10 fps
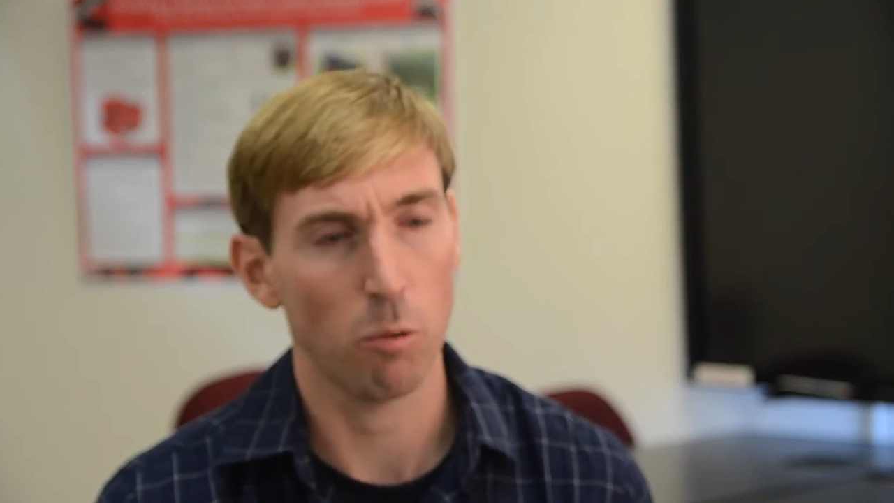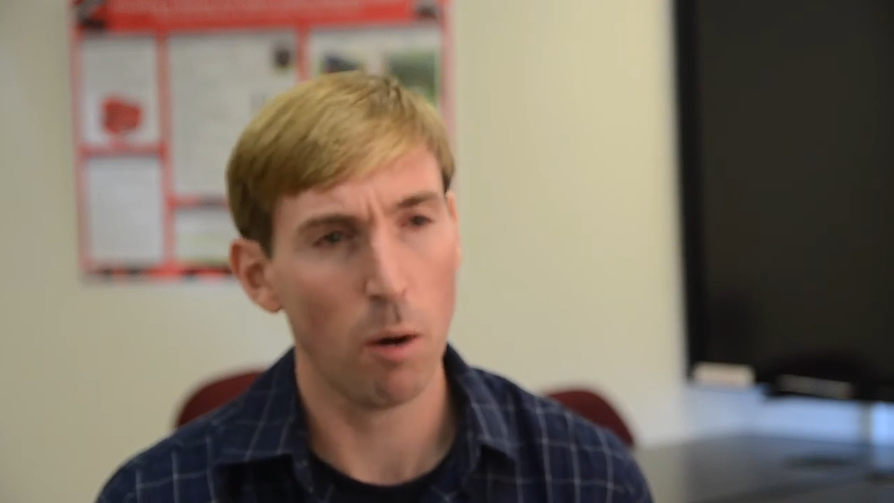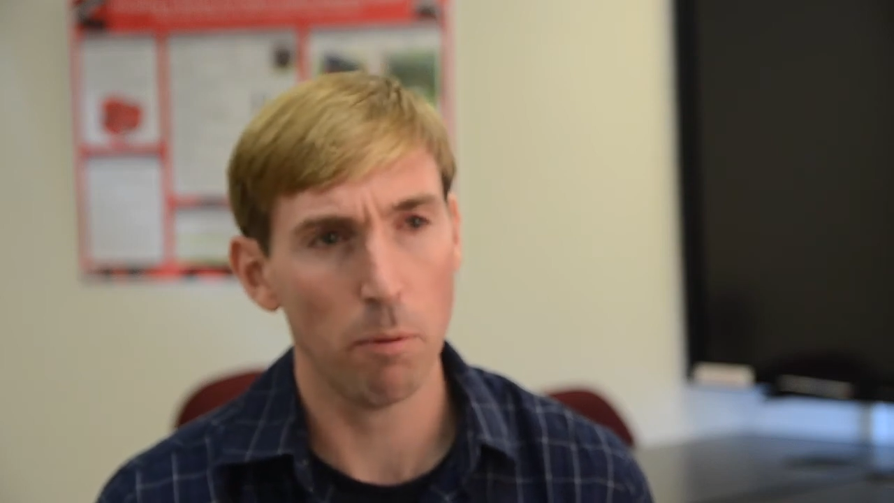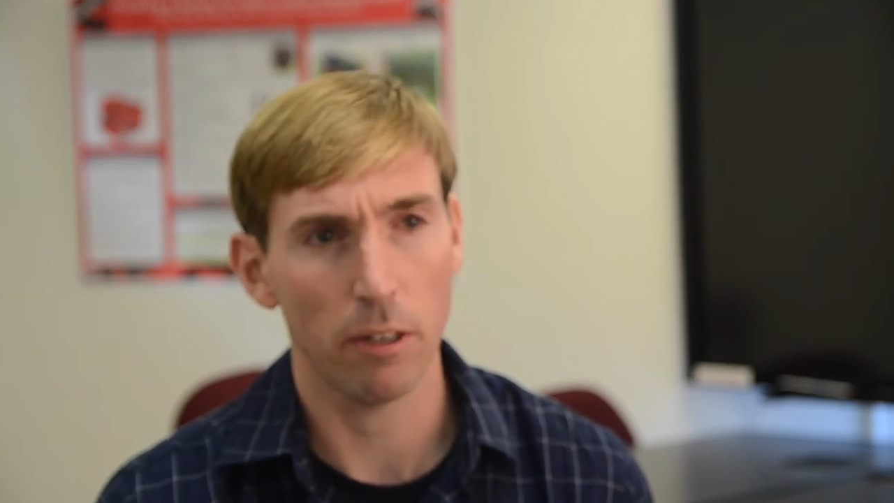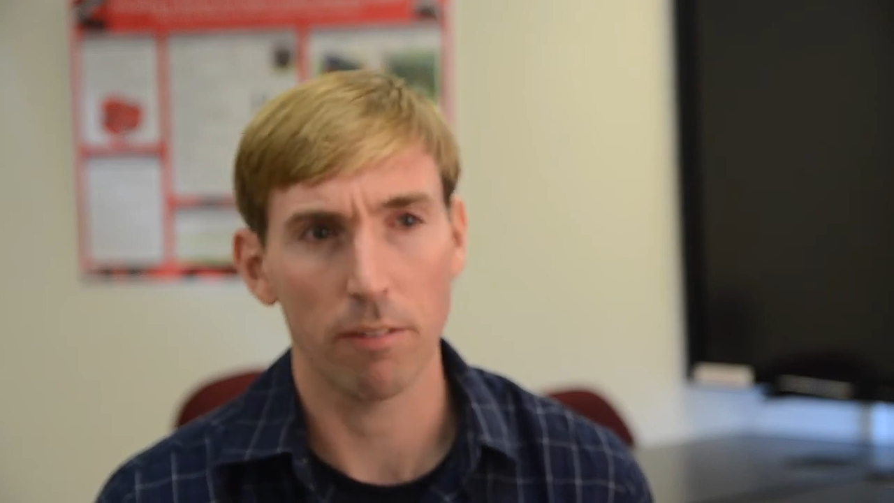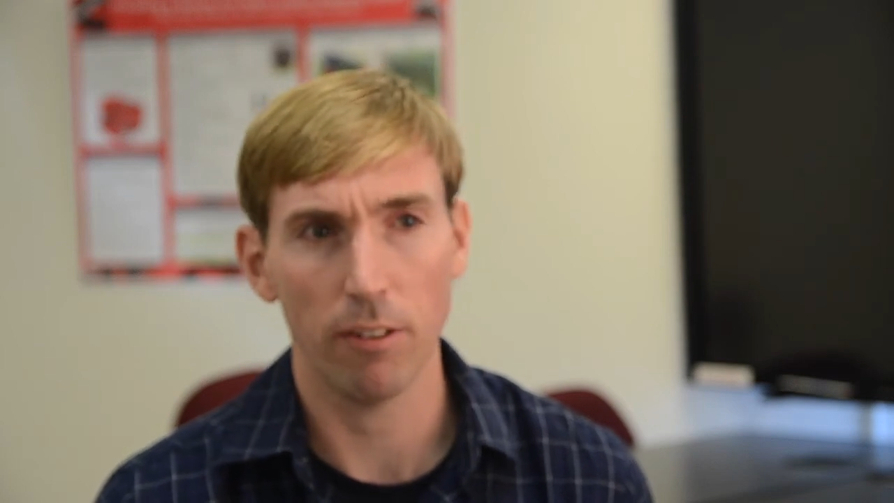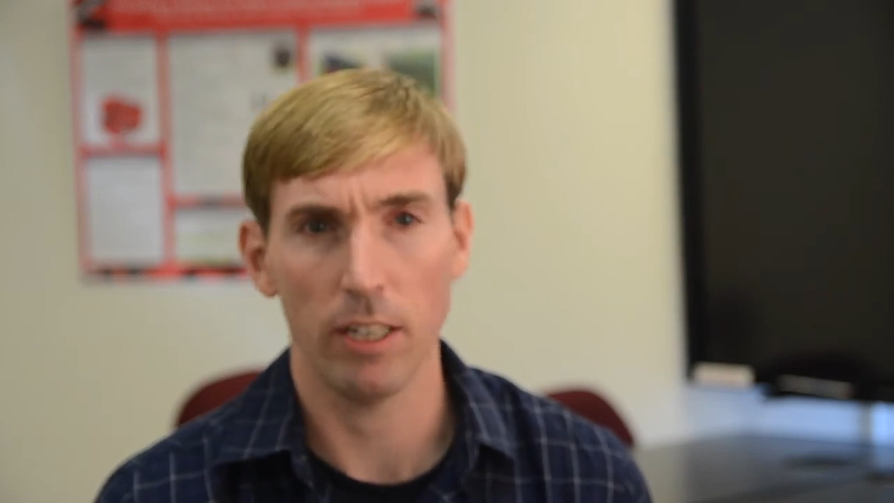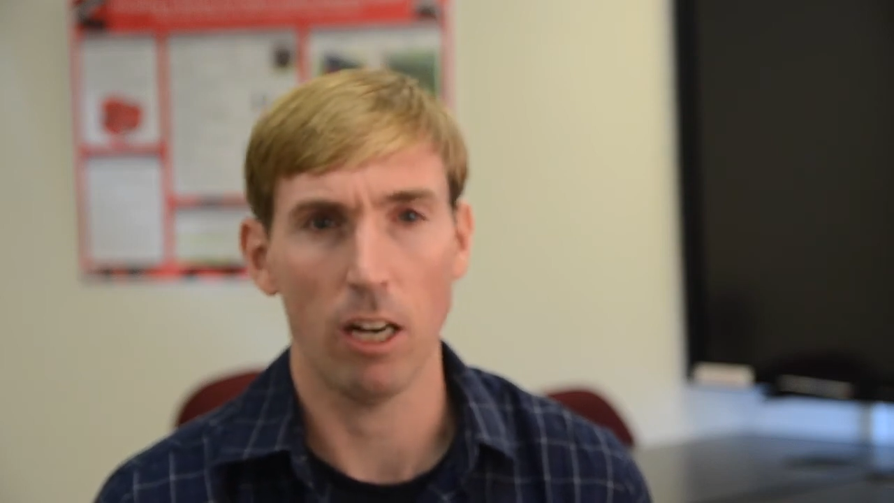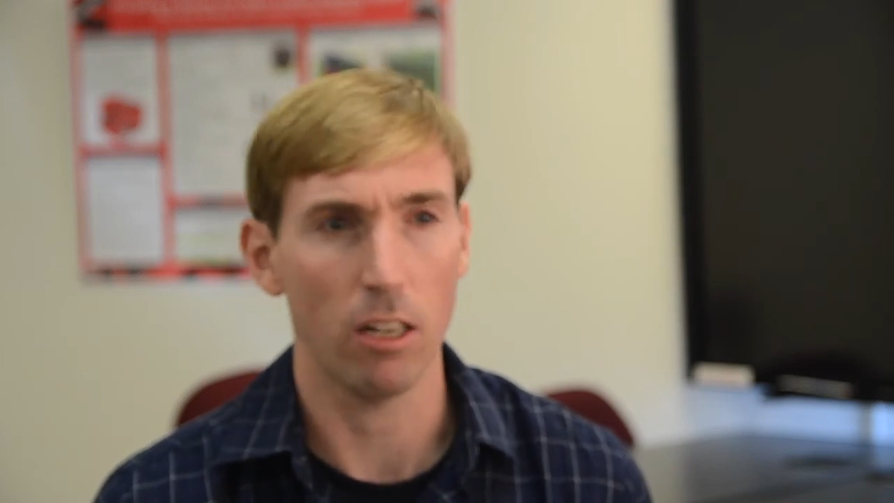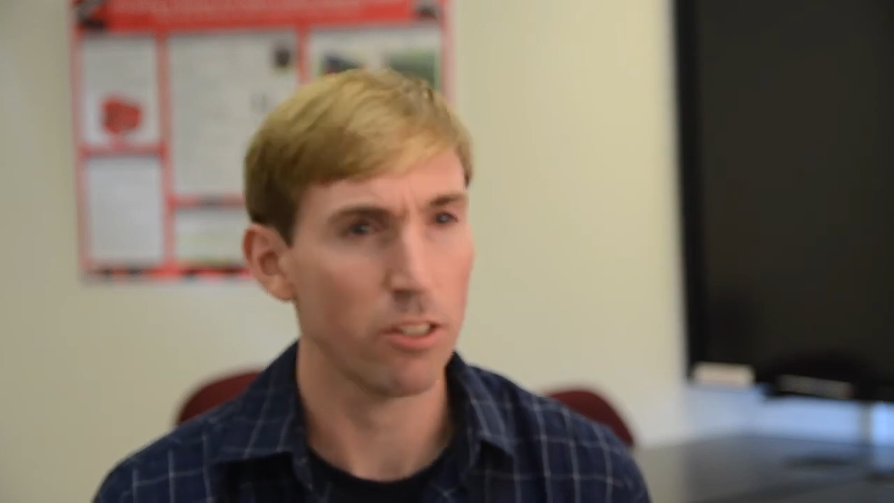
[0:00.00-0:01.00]
We're operating in
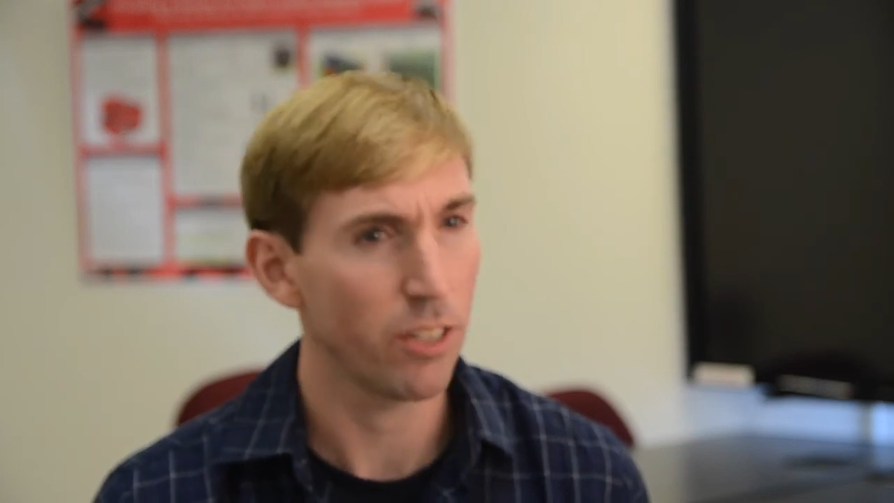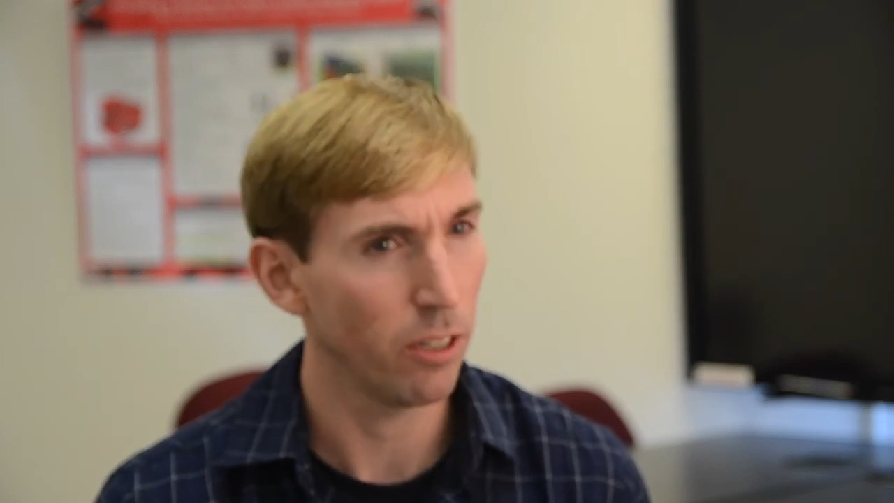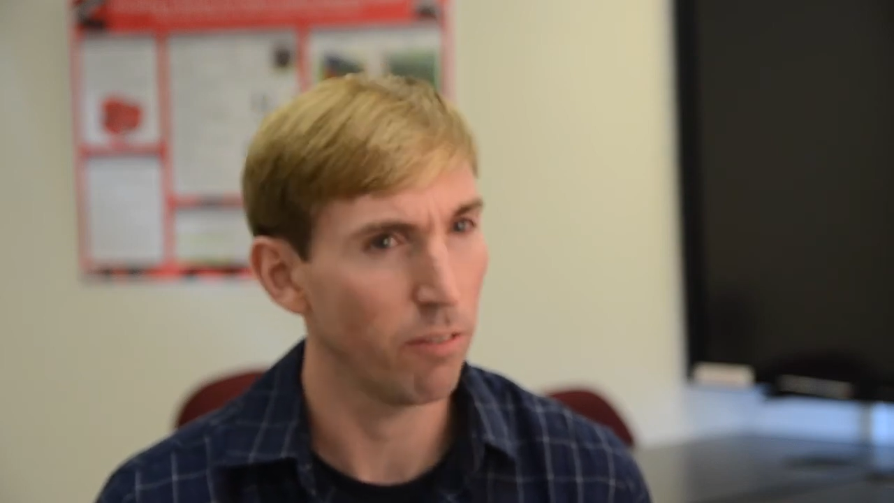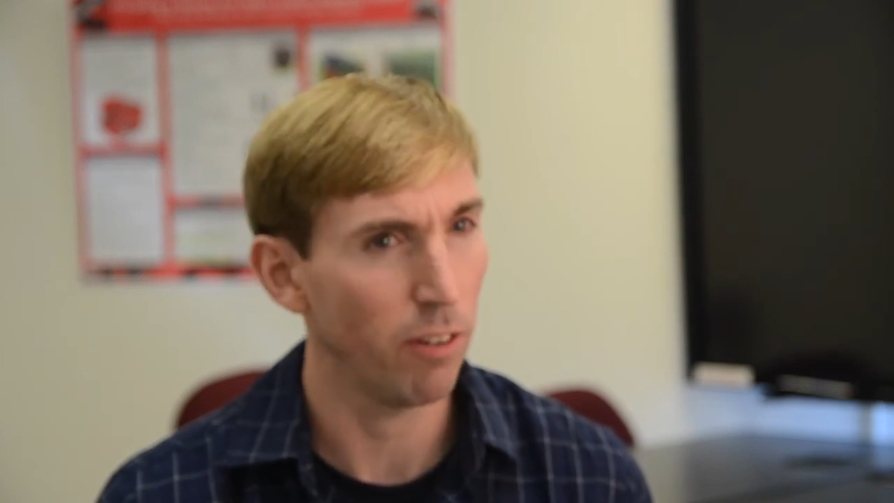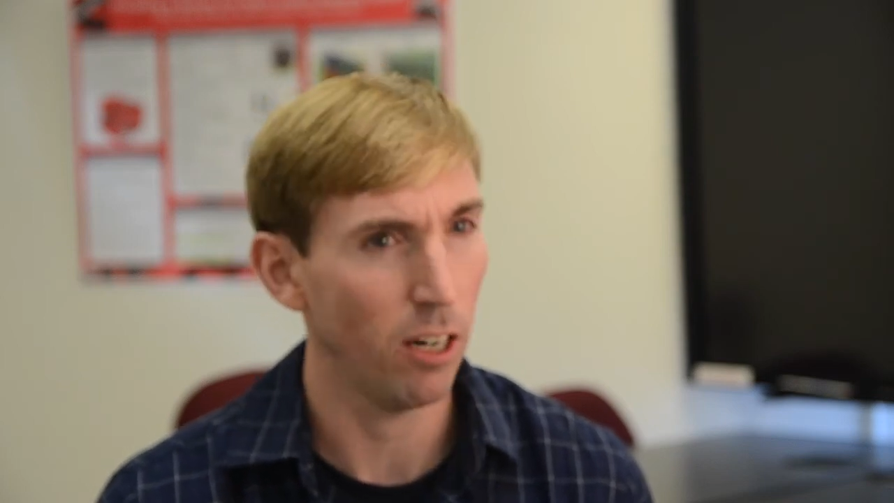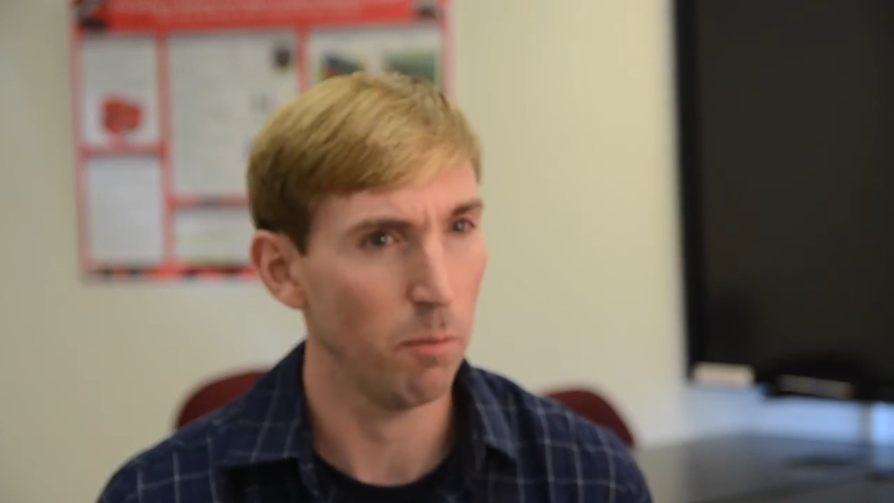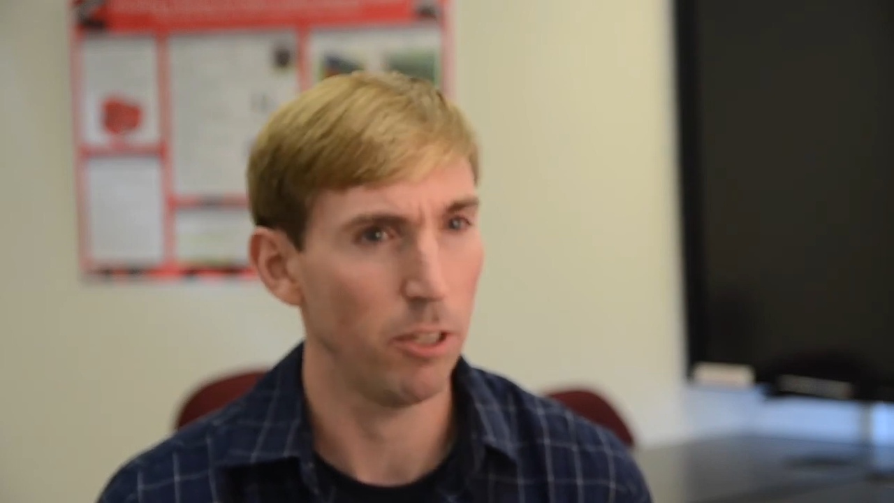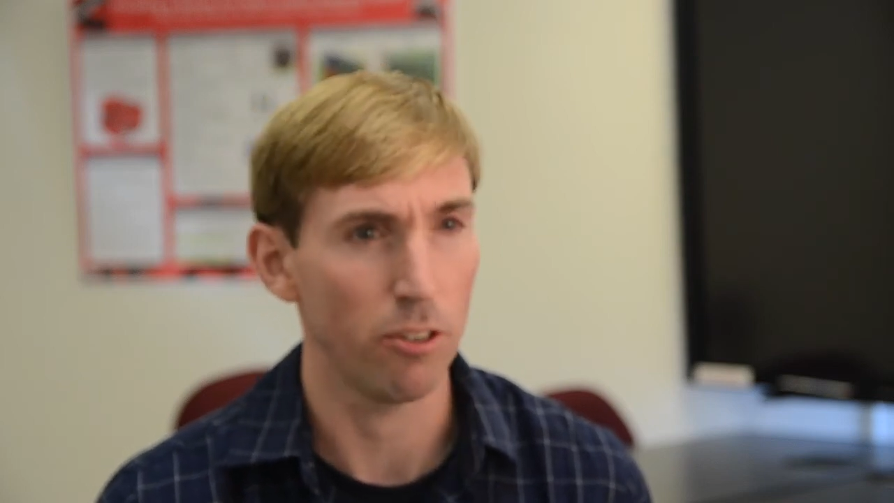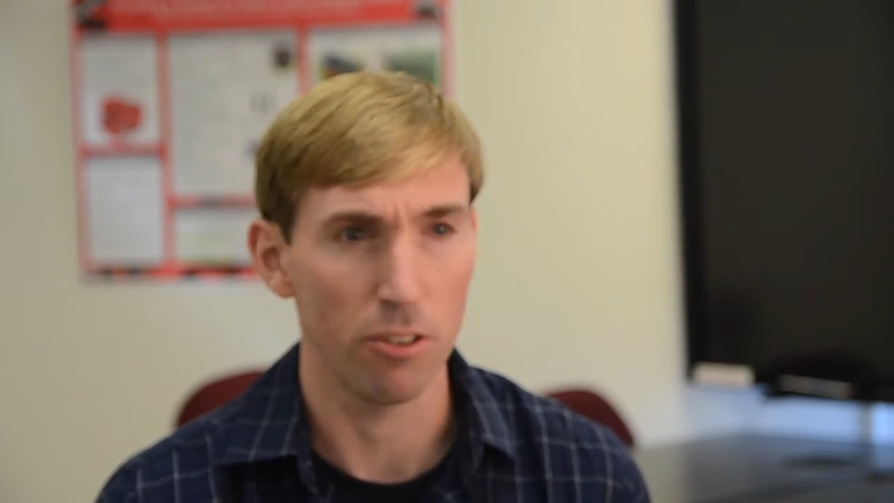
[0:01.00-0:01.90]
very austere environments,